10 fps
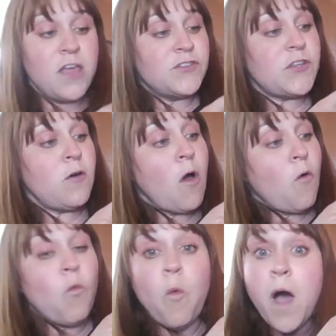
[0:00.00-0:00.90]
So
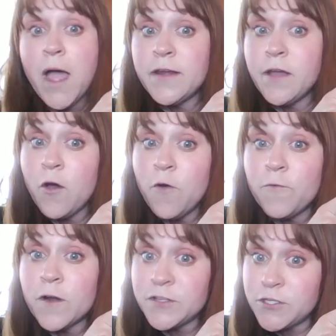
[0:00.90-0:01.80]

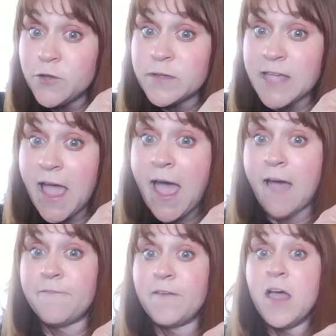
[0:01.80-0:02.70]
1/2 is
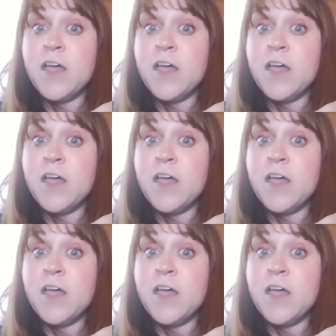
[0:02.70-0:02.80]
half.